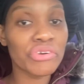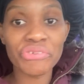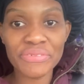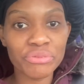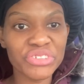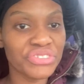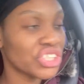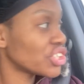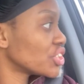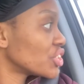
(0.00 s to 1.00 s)
grateful for
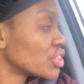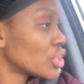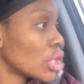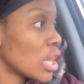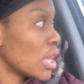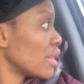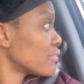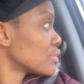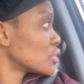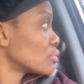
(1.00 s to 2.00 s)
she
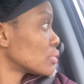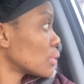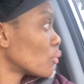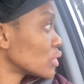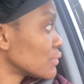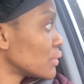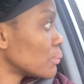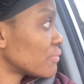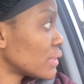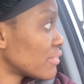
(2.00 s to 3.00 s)
left. She motivate
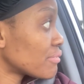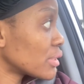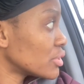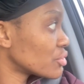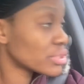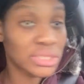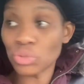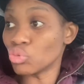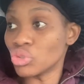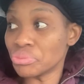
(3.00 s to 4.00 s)
me feel like from the nursing
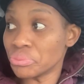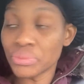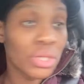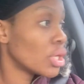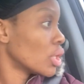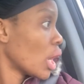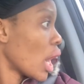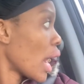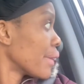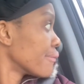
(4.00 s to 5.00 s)
home.
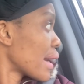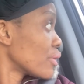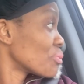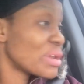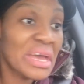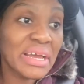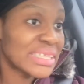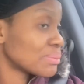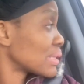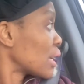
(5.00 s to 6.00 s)
And right now me at the
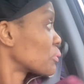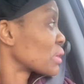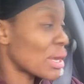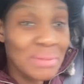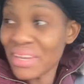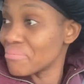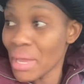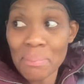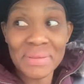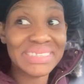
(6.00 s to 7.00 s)
hospital I work and me I live
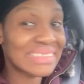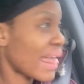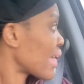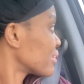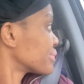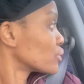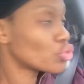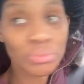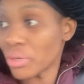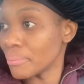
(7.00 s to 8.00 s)
my best life.
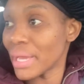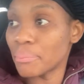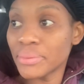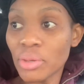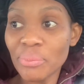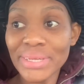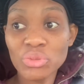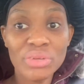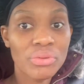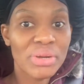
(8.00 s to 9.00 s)
Tomorrow me I pick up one
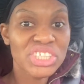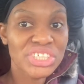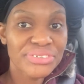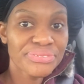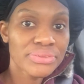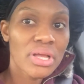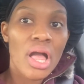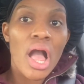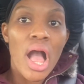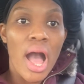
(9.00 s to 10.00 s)
12-hour shift.
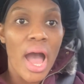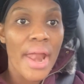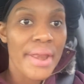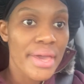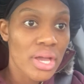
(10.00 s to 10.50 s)
And